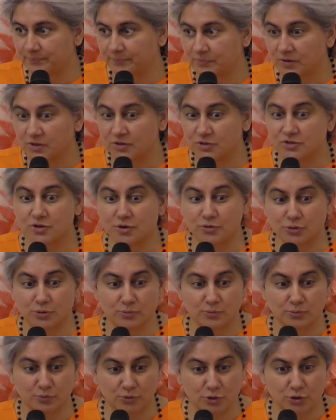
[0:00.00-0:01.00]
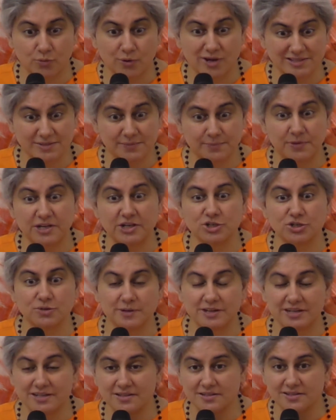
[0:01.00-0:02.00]
So your speech
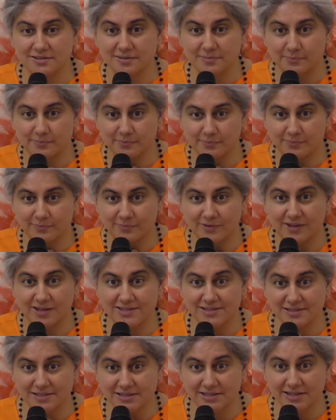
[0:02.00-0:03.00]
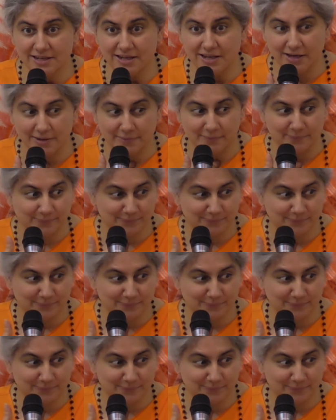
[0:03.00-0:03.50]
means he's sitting here.